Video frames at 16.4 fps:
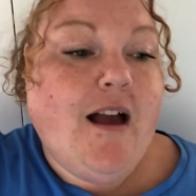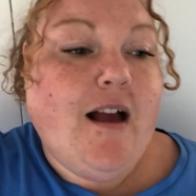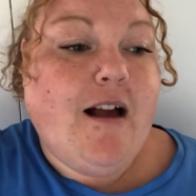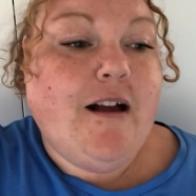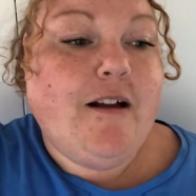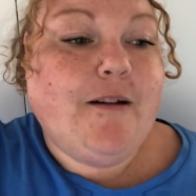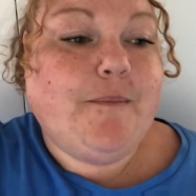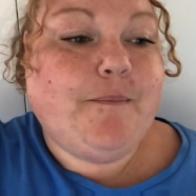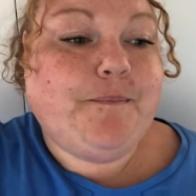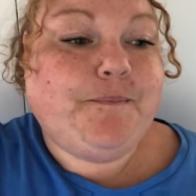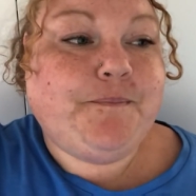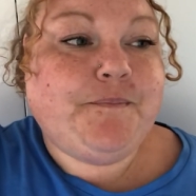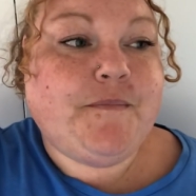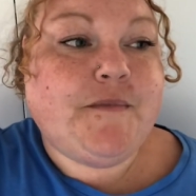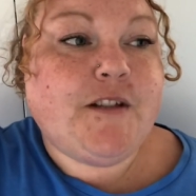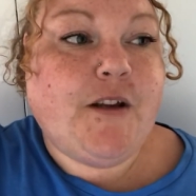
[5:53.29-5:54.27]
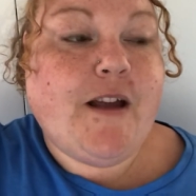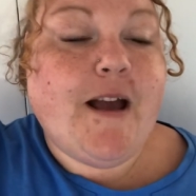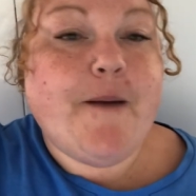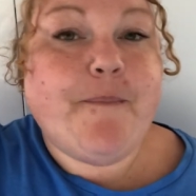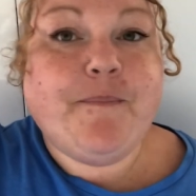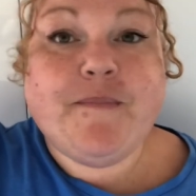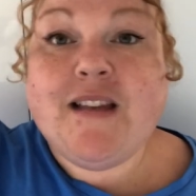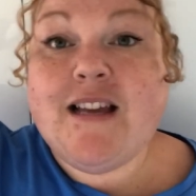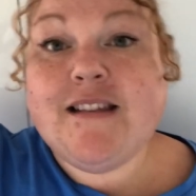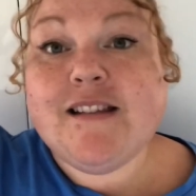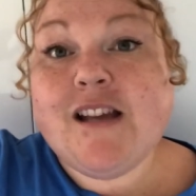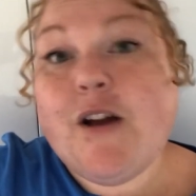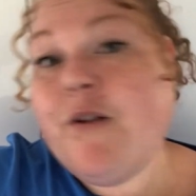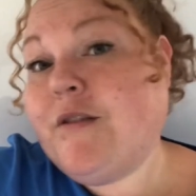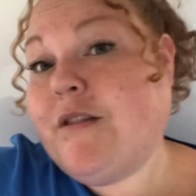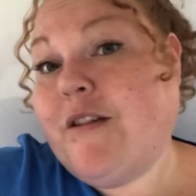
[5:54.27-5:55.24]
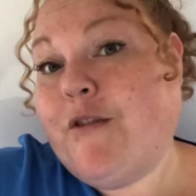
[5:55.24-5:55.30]
So yeah,
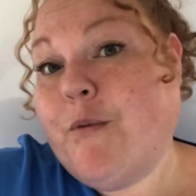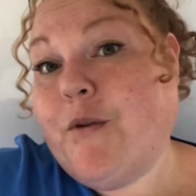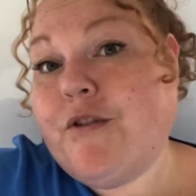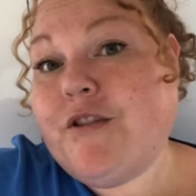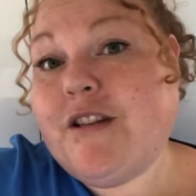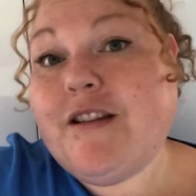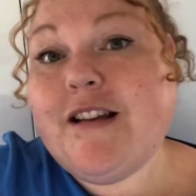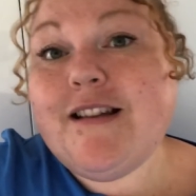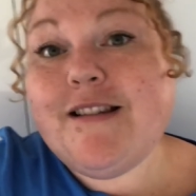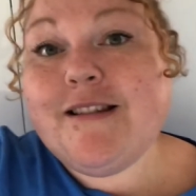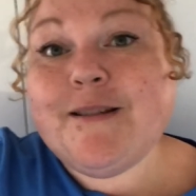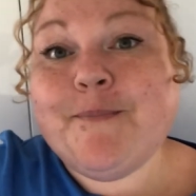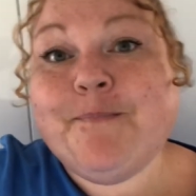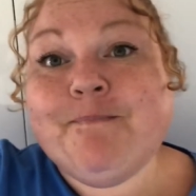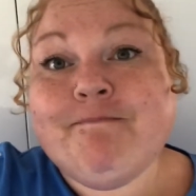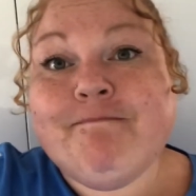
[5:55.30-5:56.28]
Tesco's, if you're watching this,